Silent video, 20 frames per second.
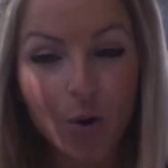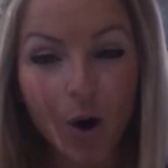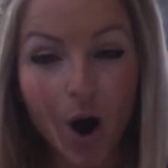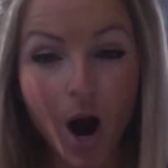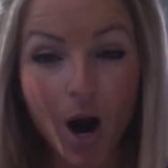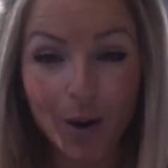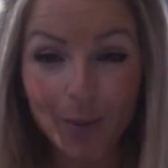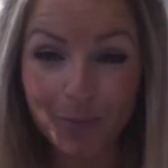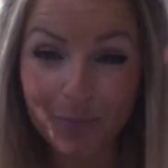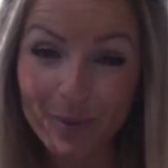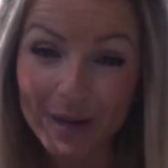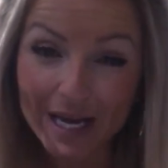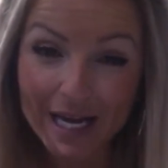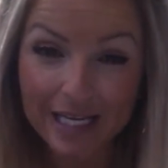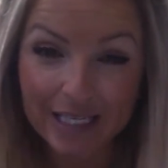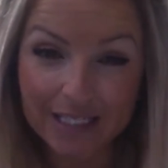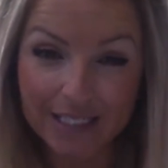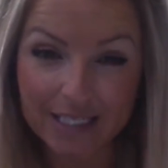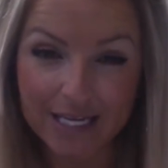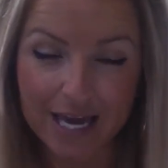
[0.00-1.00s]
our
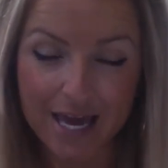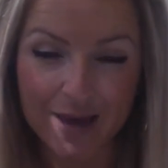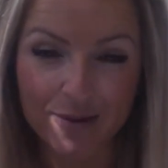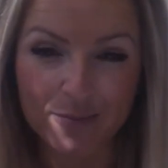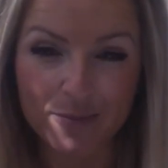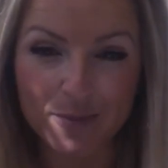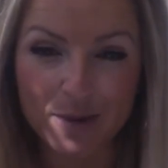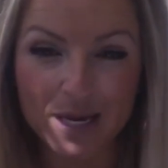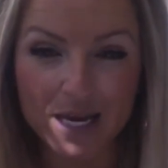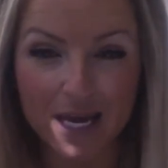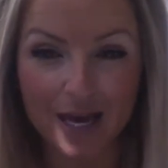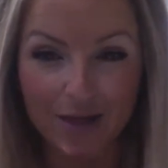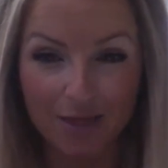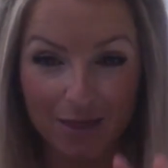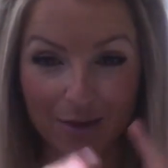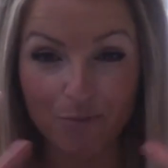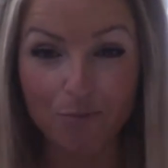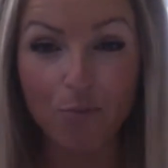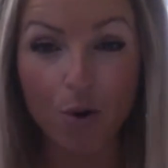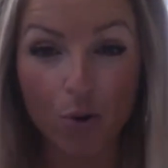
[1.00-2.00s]
biggest team, meaning
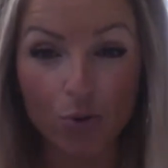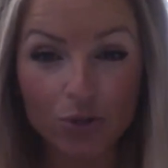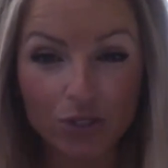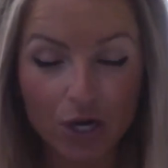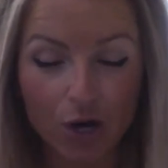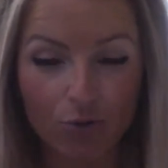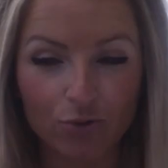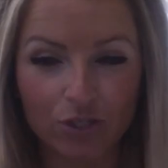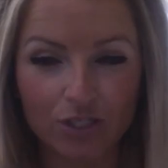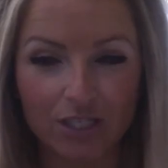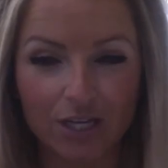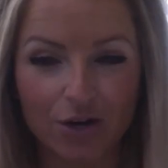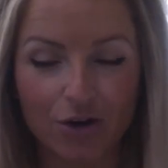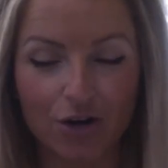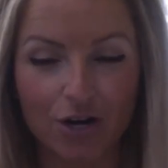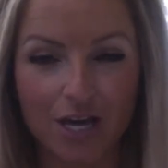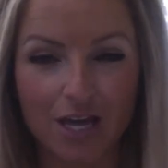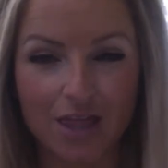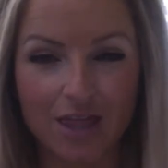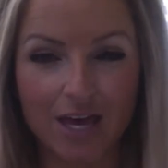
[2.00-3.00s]
the most coaches
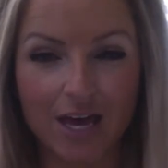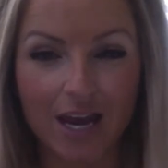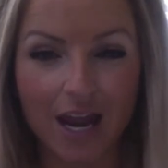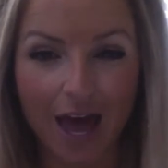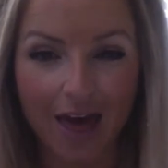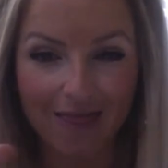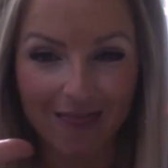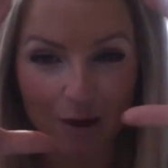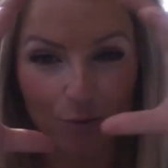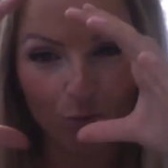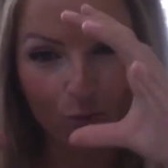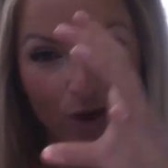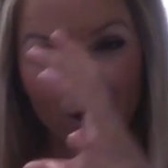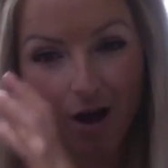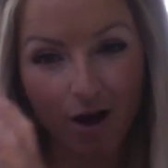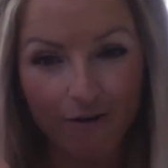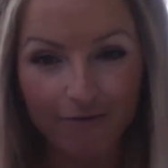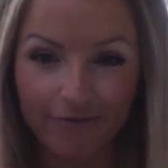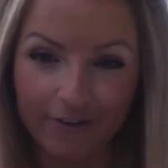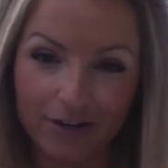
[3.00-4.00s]
underneath it, and then we
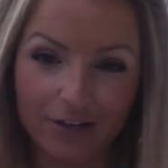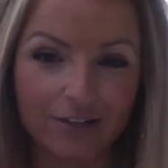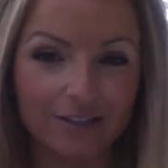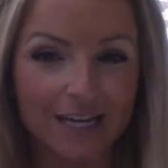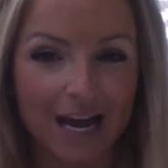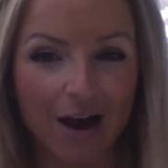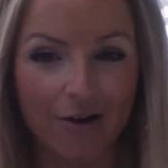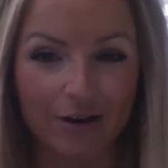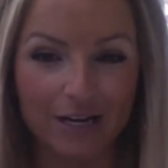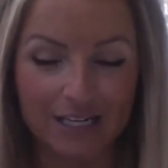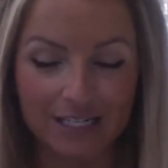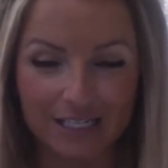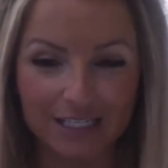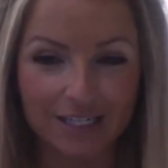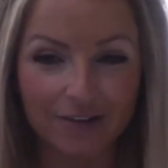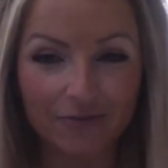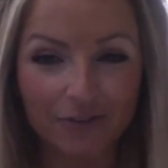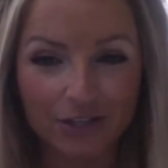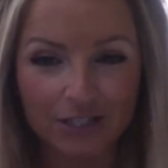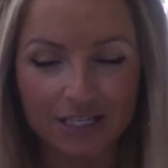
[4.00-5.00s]
all funnel down into
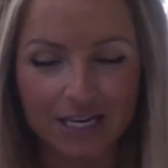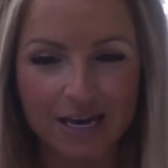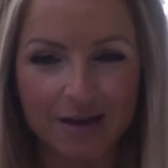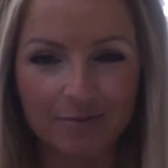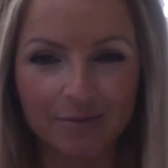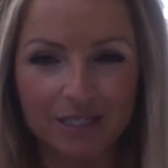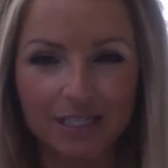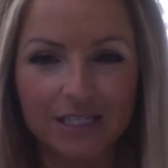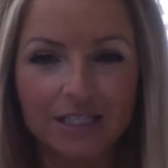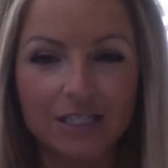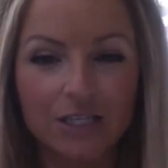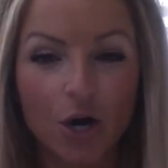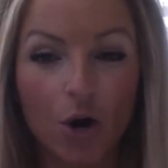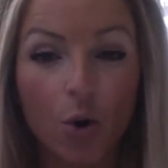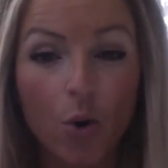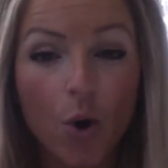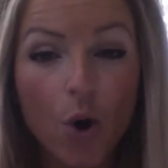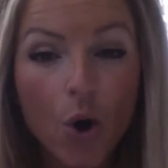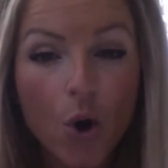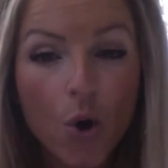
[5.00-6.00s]
different teams. And
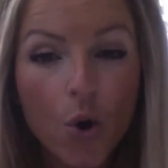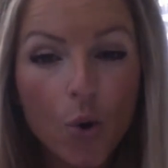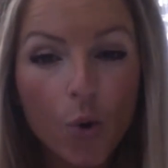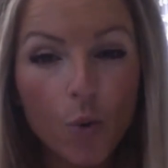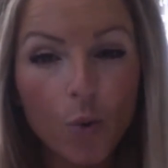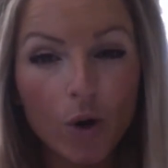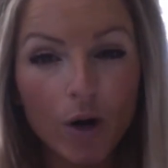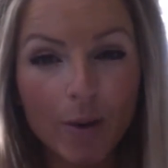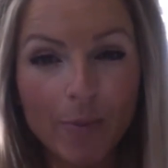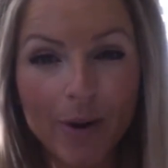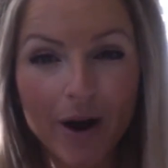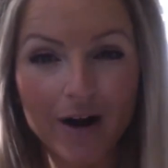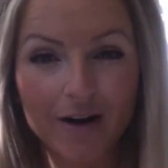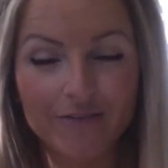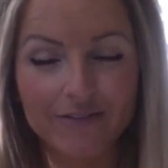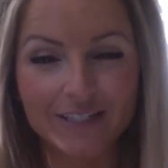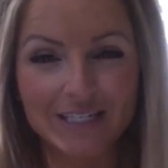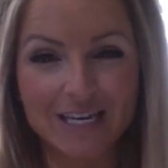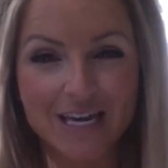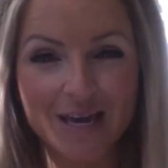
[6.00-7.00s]
so, we're a part
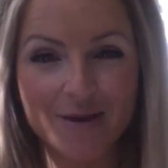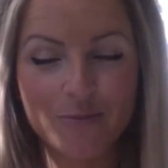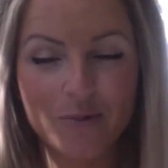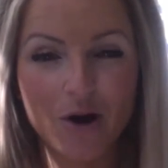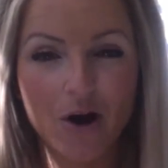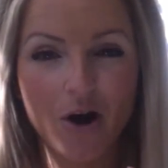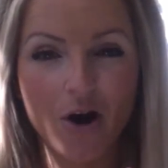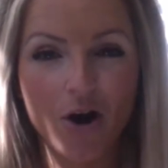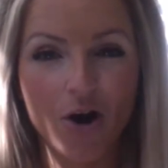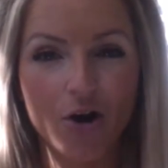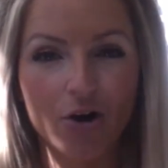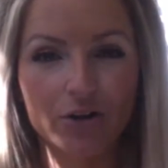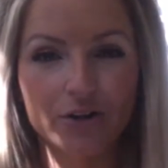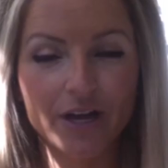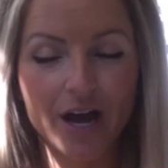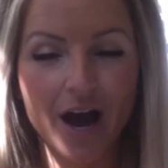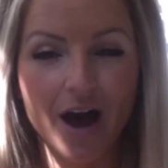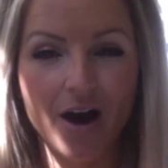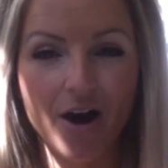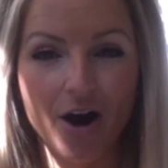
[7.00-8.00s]
of a team called
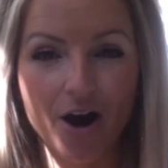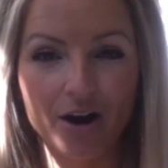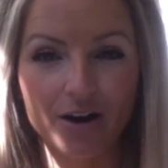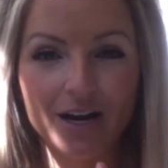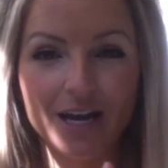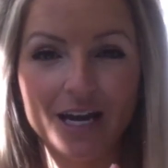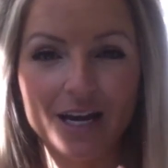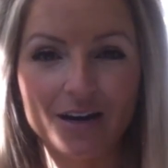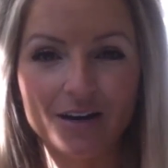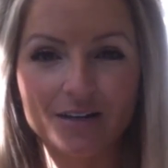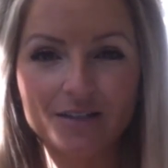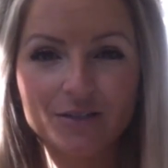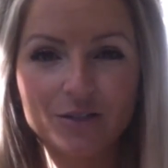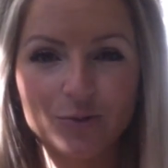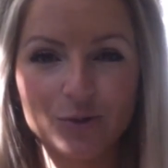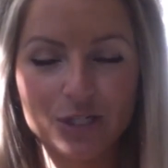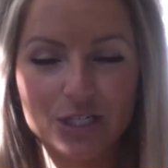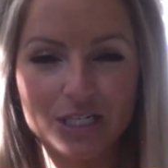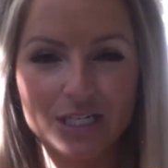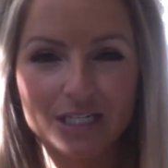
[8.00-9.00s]
uh, Hard Hitters,
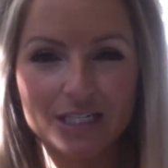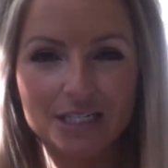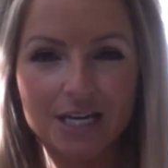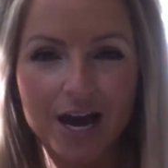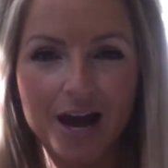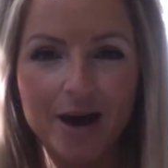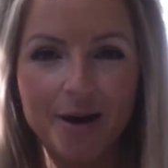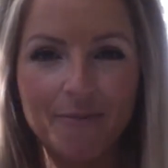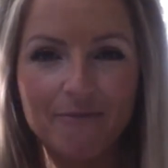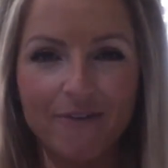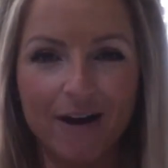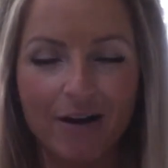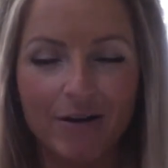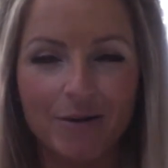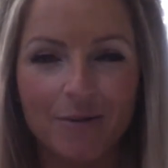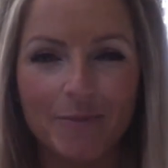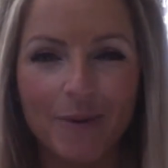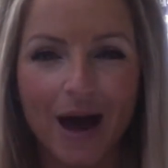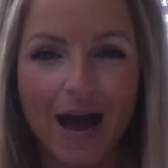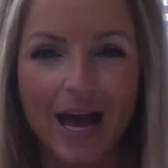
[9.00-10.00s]
which is um,
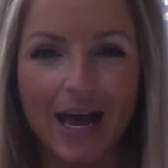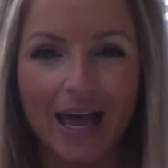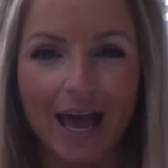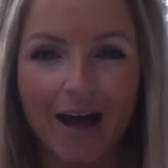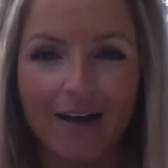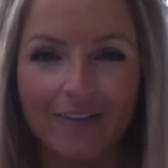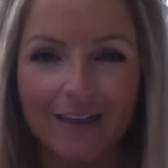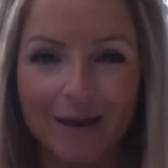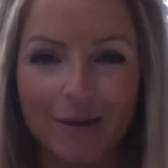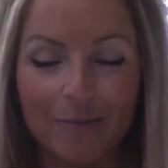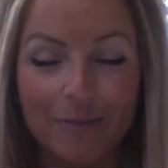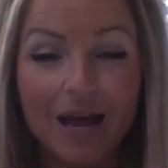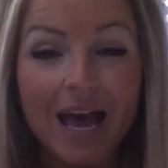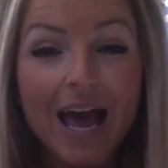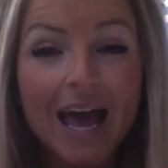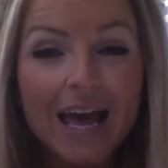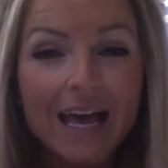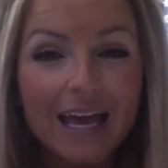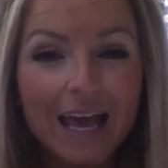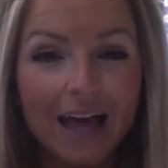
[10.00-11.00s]
founded by a gal named
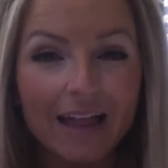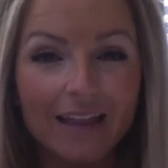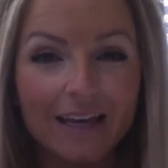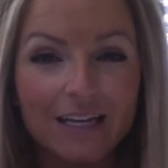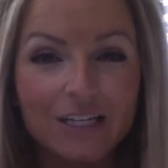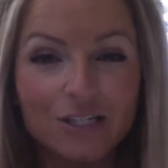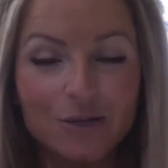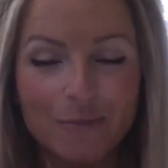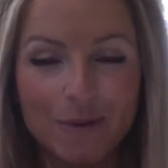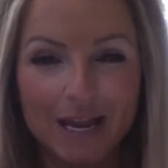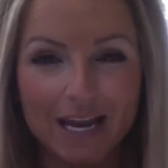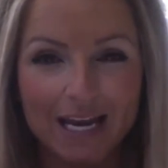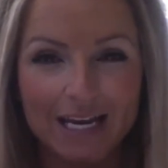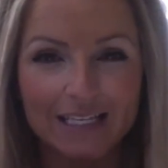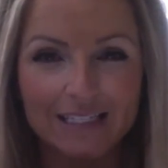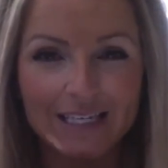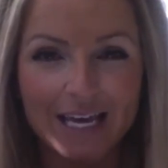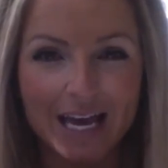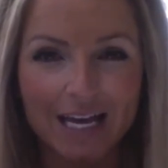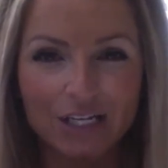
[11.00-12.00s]
Kelly Jimenez.
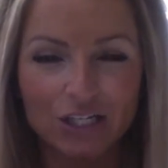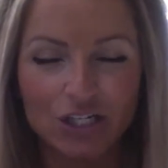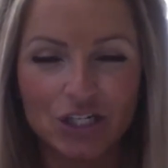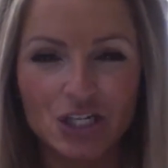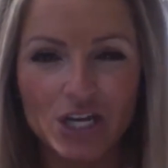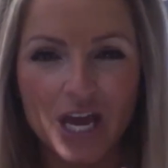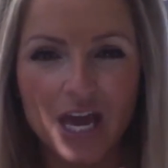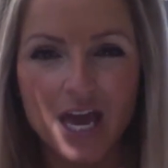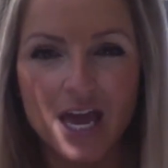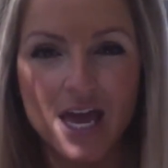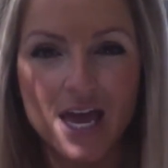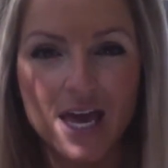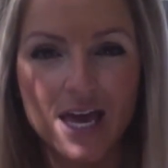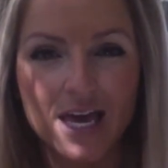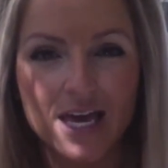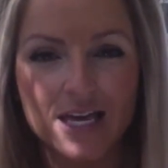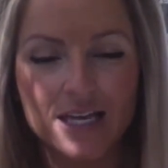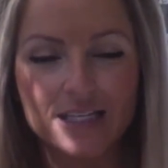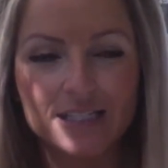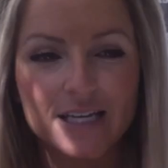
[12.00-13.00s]
Jimenez, and she
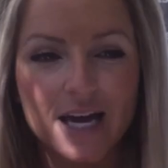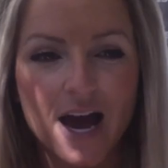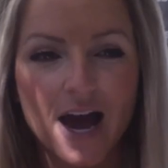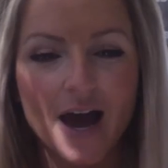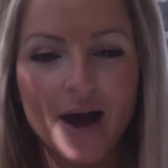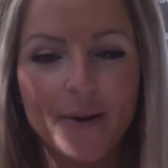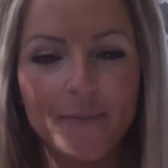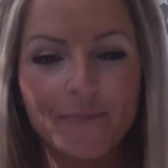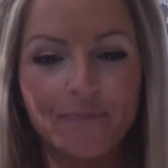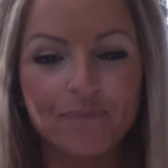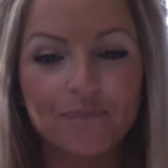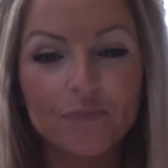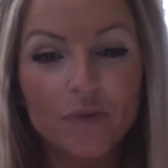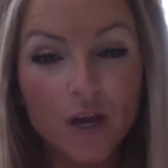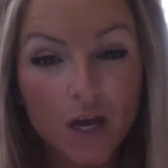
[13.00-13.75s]
is um,